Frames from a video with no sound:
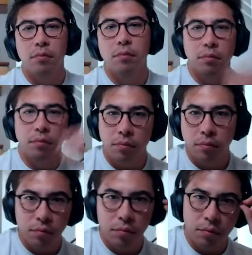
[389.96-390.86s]

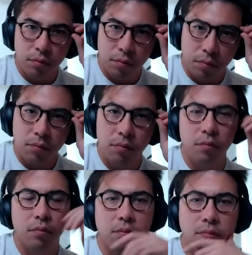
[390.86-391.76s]

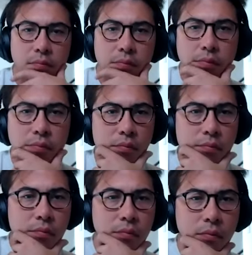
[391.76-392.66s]

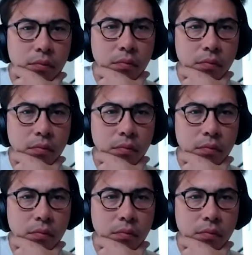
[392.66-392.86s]
The person shown says nothing.